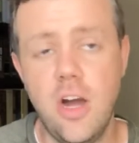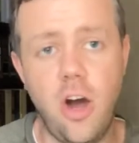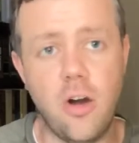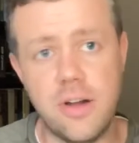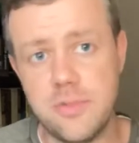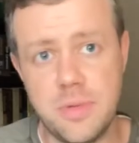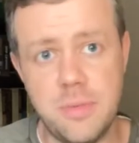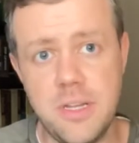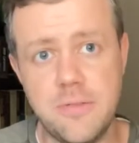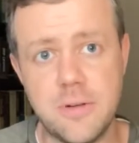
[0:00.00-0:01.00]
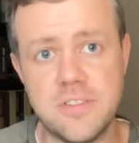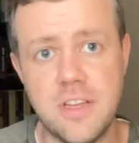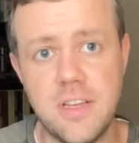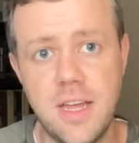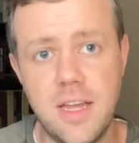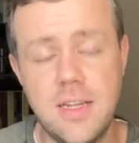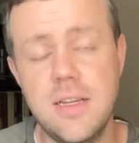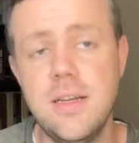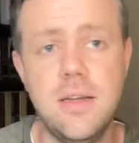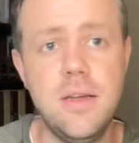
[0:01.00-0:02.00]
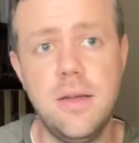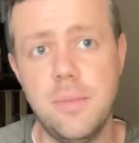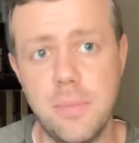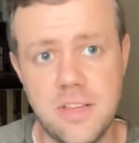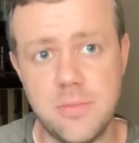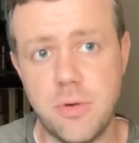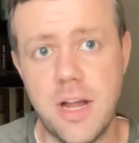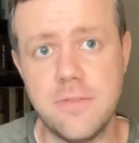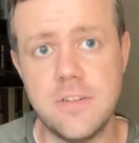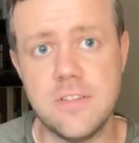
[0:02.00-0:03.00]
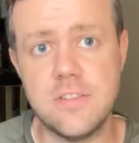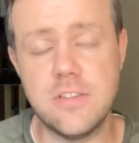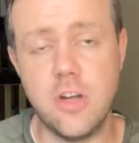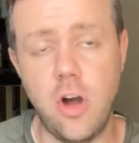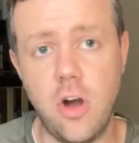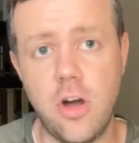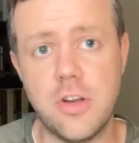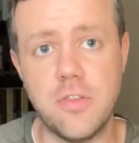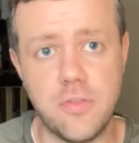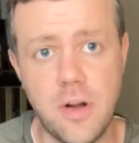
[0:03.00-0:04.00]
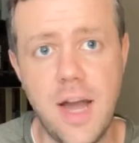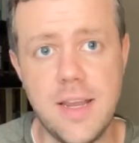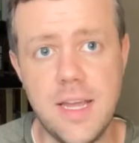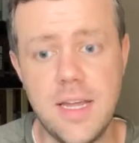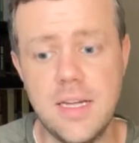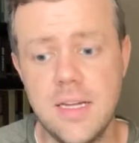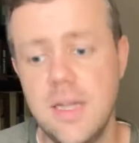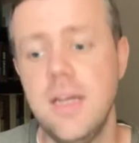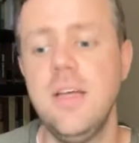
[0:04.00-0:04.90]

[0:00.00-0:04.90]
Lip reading: RSVP for Sunday, men's breakfast on Friday.